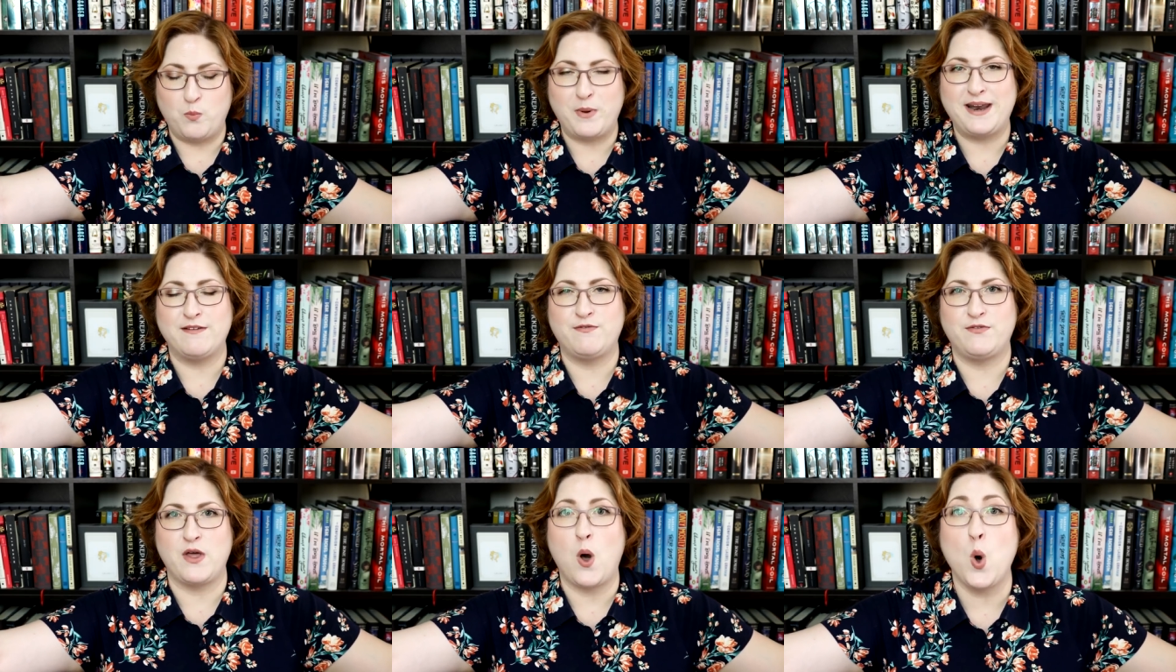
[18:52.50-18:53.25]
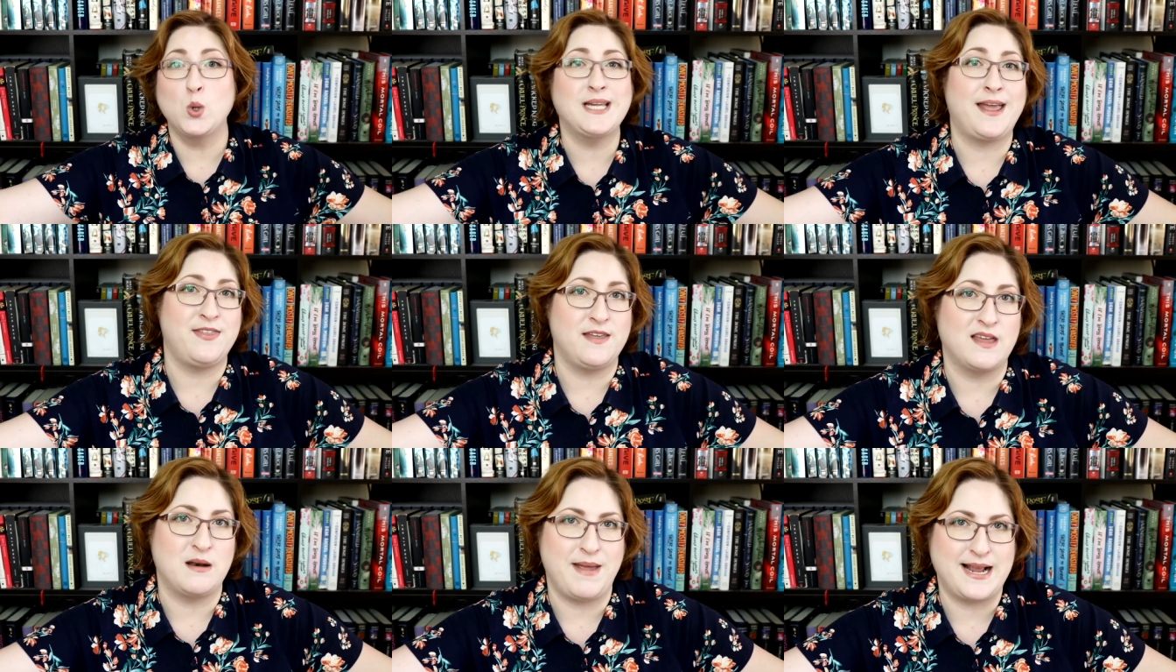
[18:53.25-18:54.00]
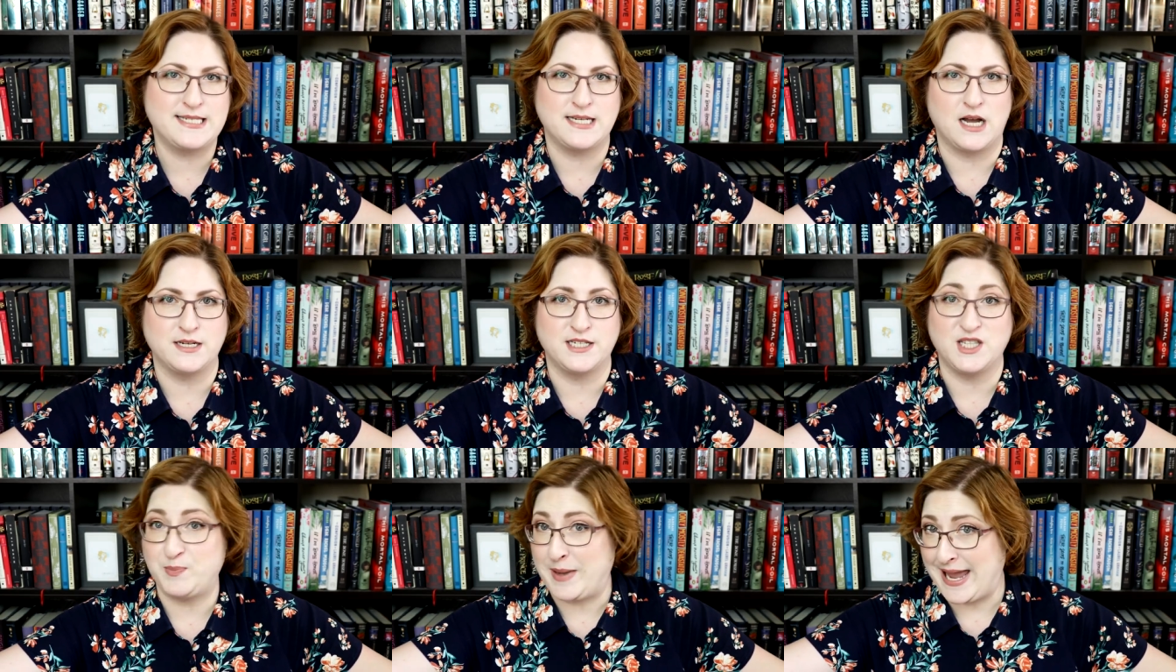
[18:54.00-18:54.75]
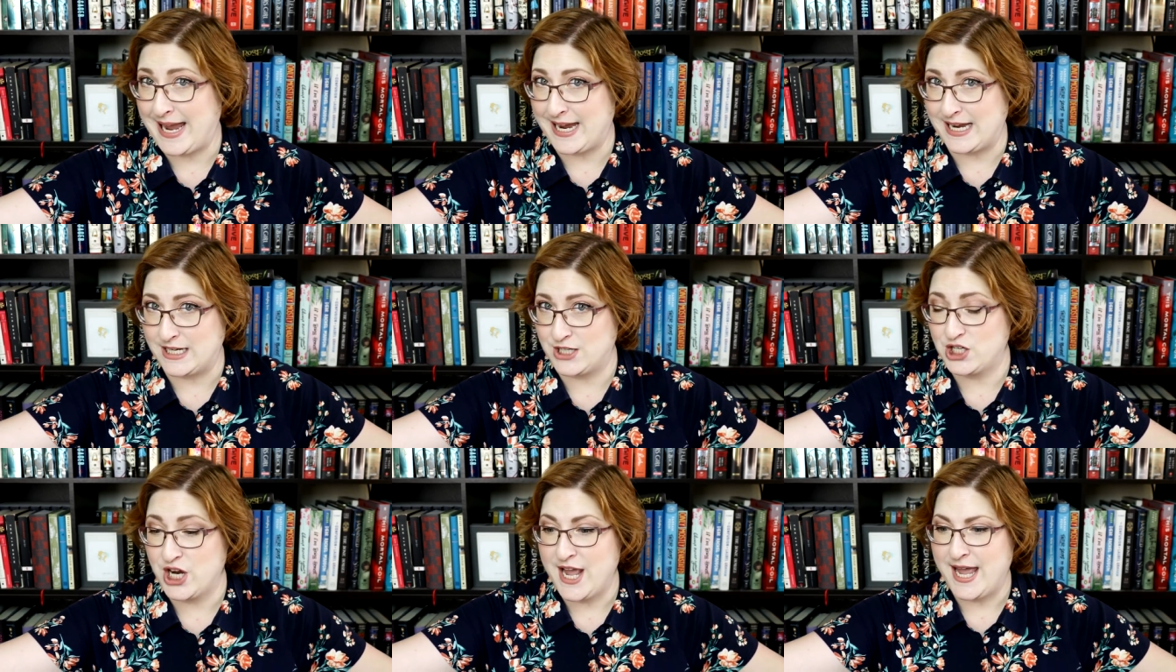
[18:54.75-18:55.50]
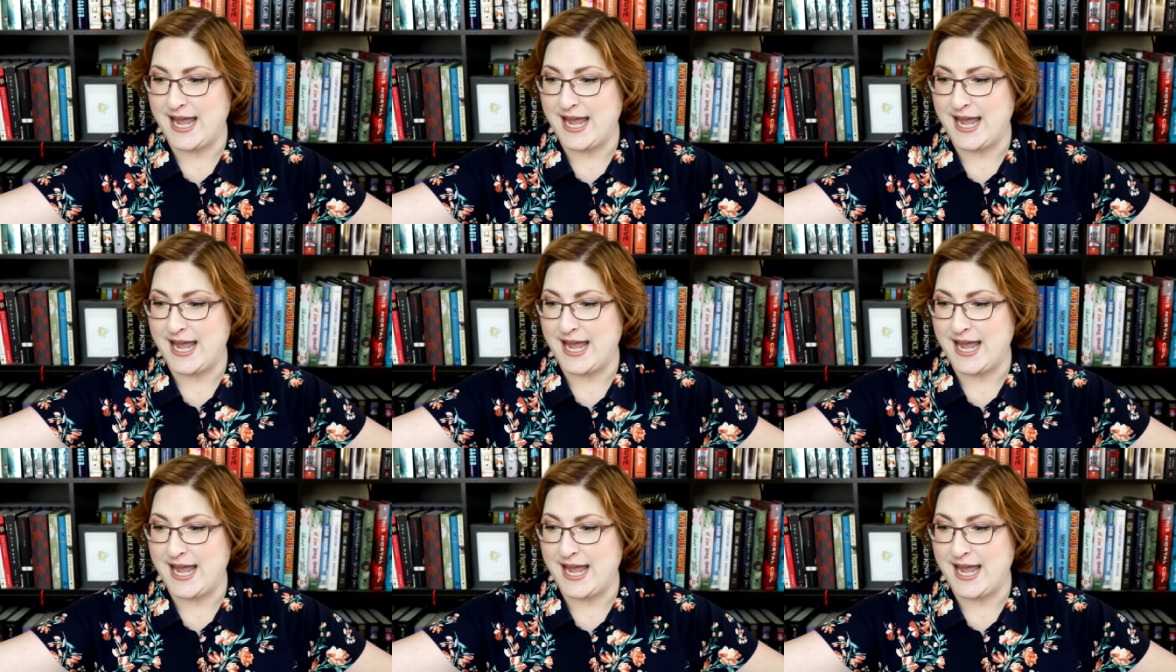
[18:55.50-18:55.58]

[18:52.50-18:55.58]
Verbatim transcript: but if the only thing that makes it onto the page